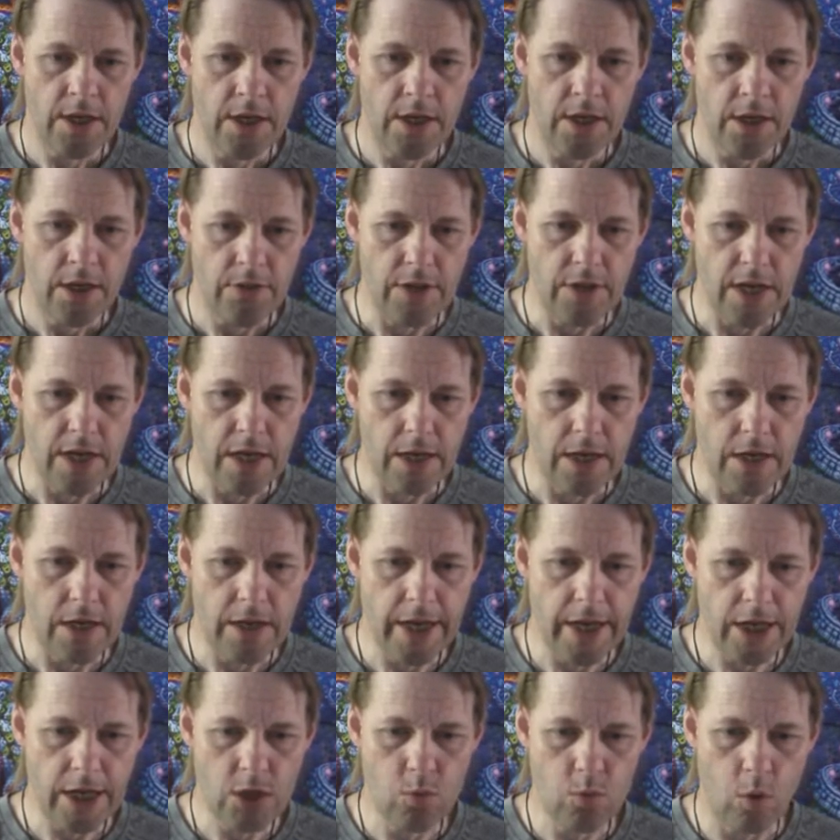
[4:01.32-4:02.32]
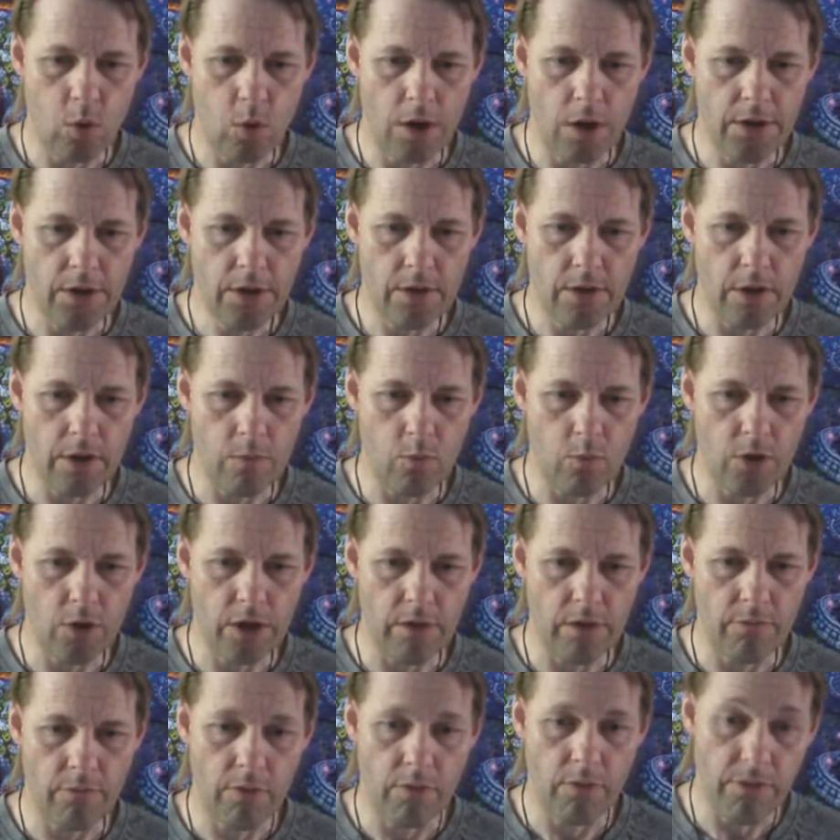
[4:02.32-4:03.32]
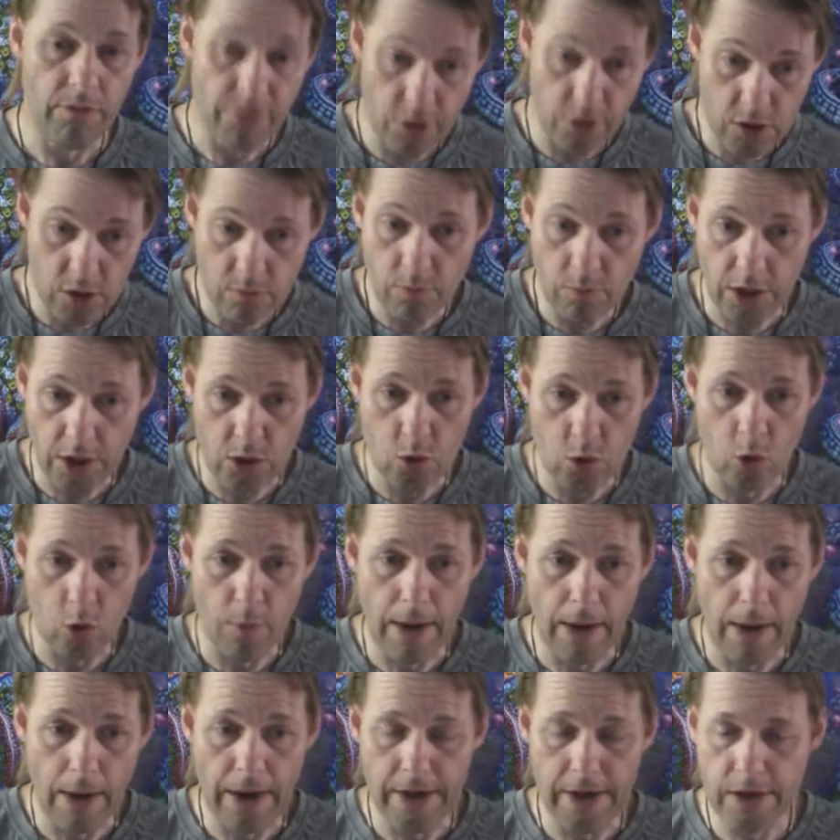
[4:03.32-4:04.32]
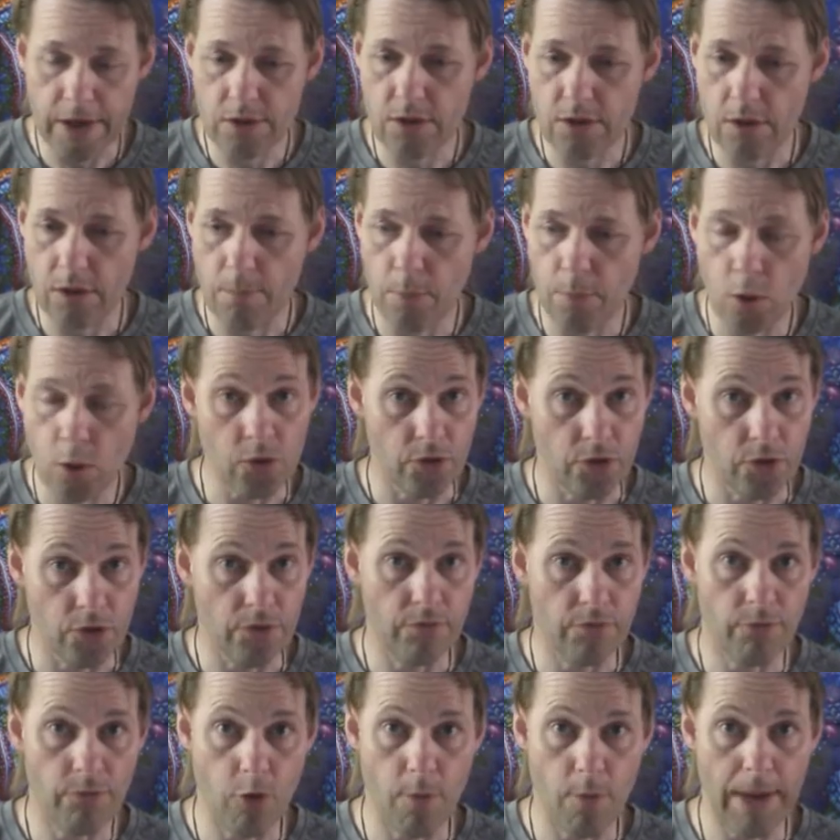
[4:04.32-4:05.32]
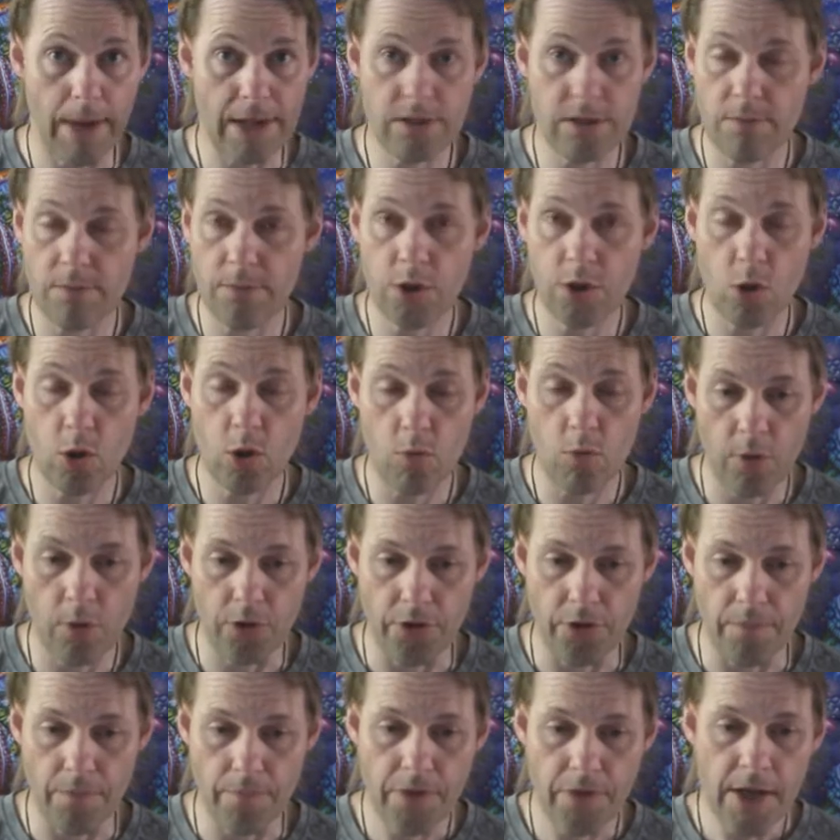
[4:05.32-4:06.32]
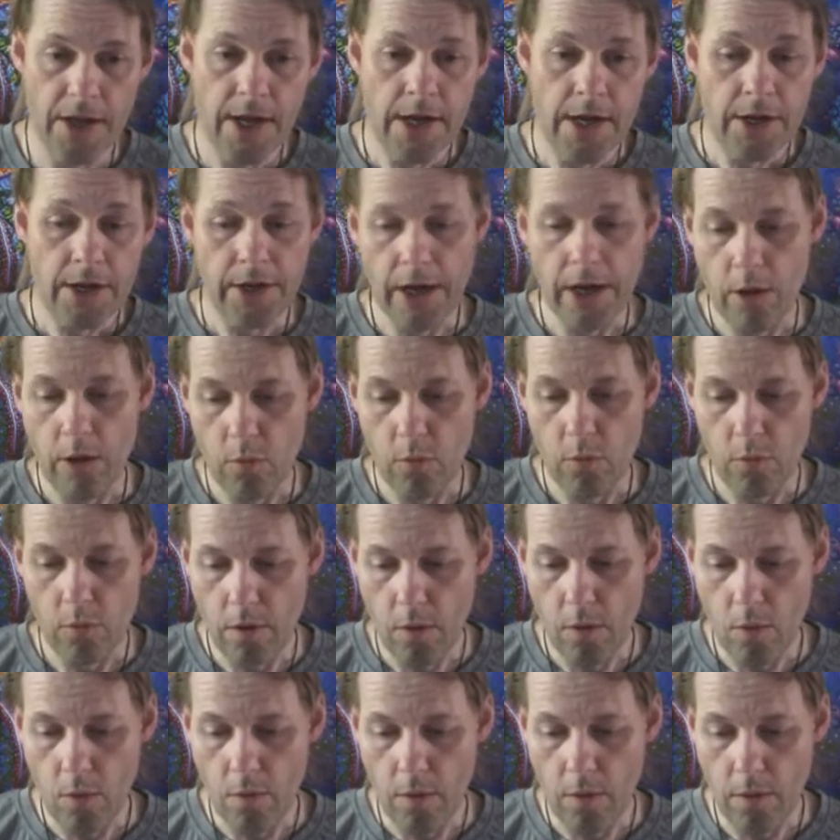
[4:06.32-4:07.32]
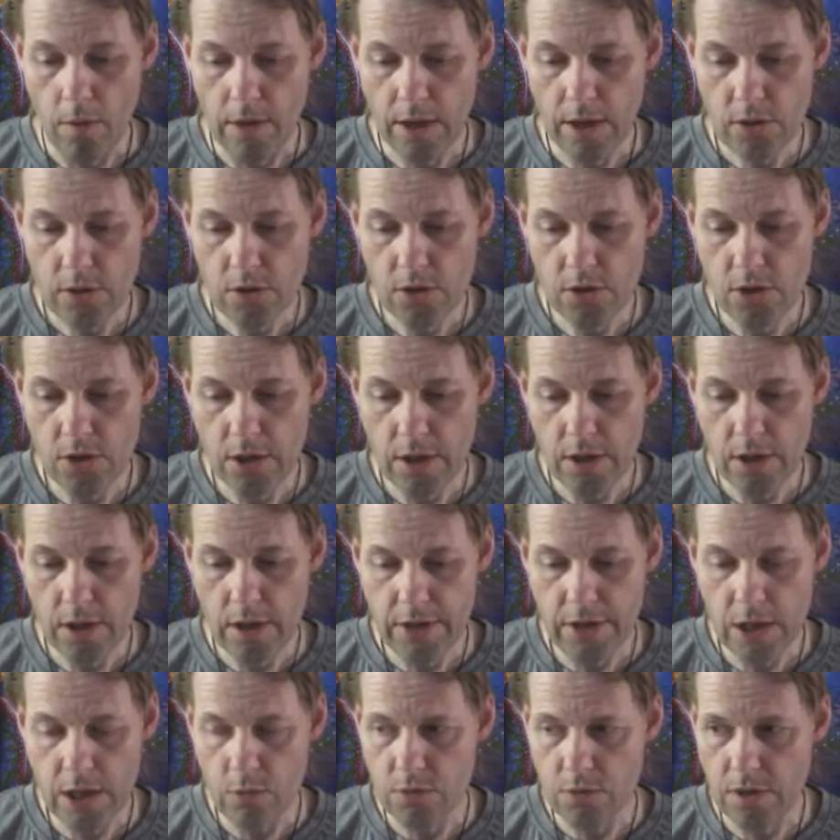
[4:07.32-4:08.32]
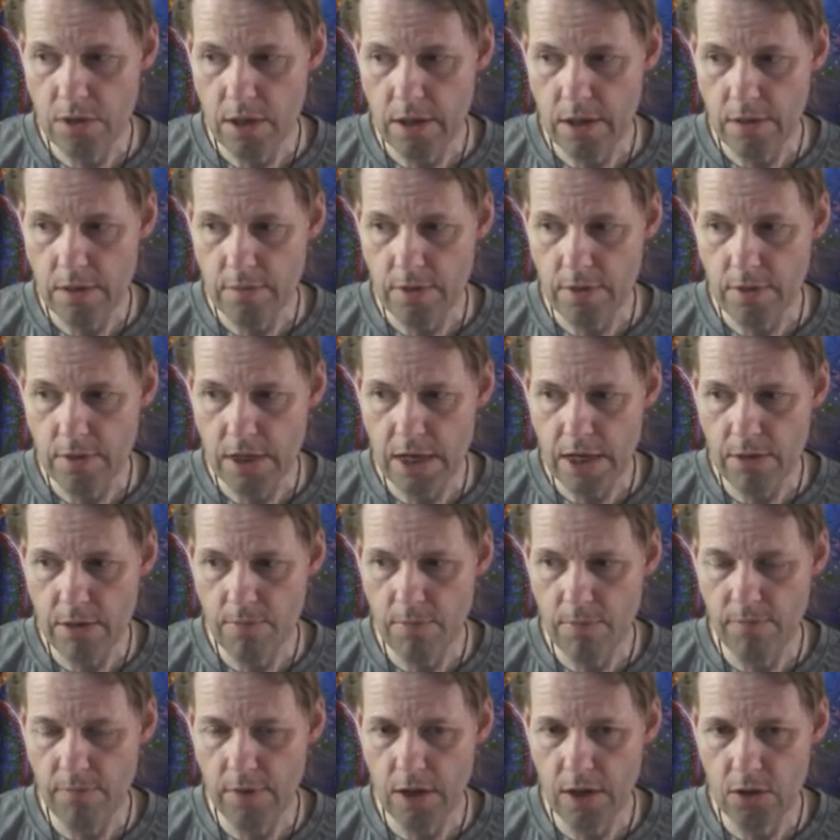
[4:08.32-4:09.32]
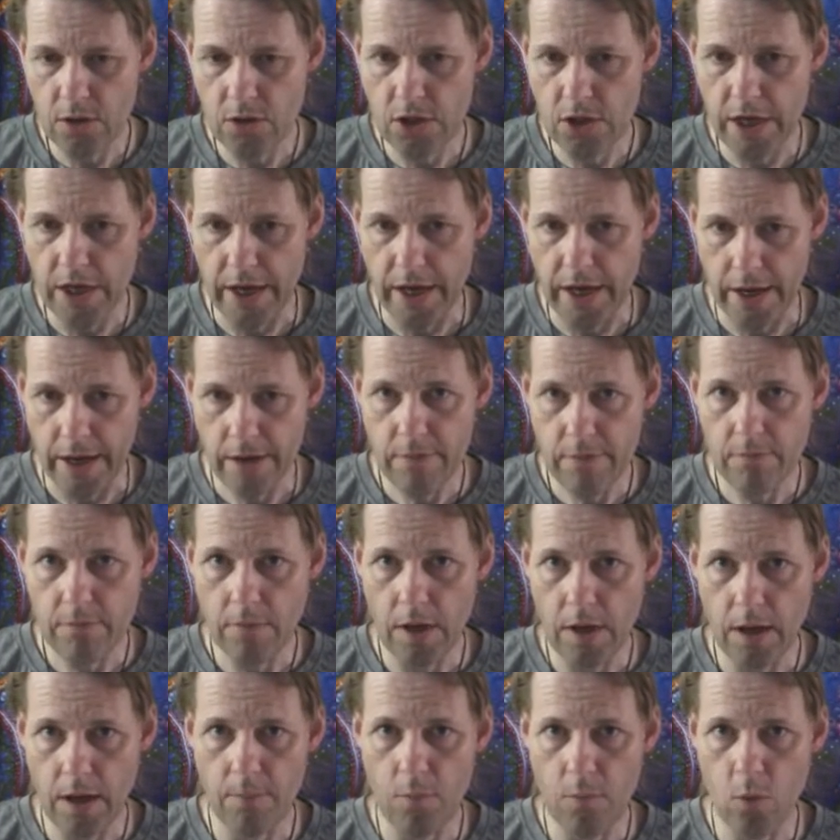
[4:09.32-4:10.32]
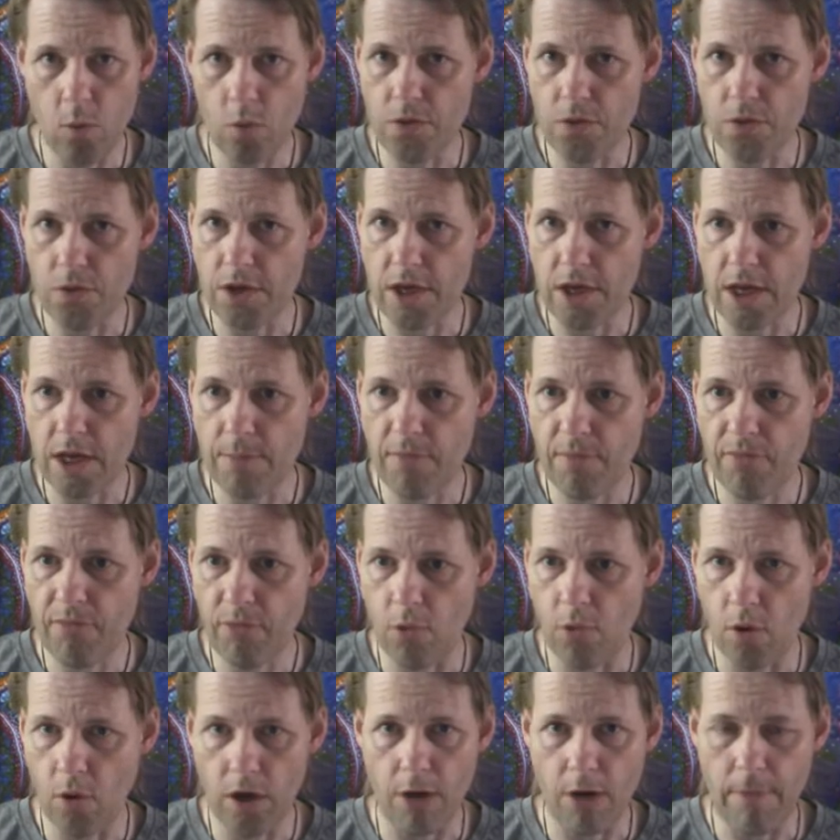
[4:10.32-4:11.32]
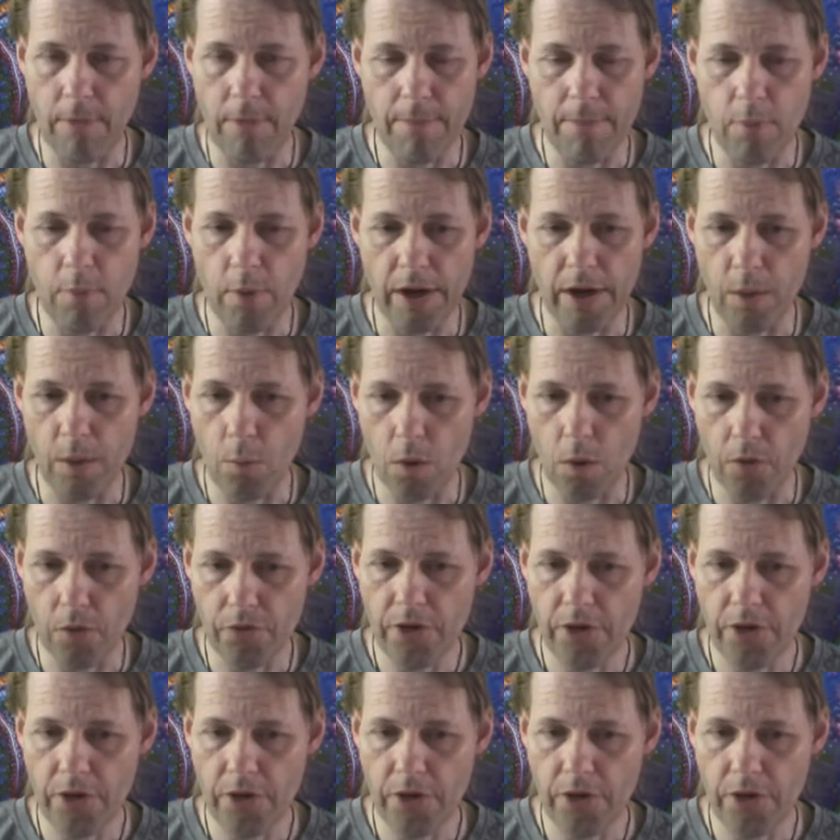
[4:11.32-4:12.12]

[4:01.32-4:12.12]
The next one, the first one we're going to talk about is modern format, simply called modern. Now, I think it was last year or the year before, I can't remember where it was.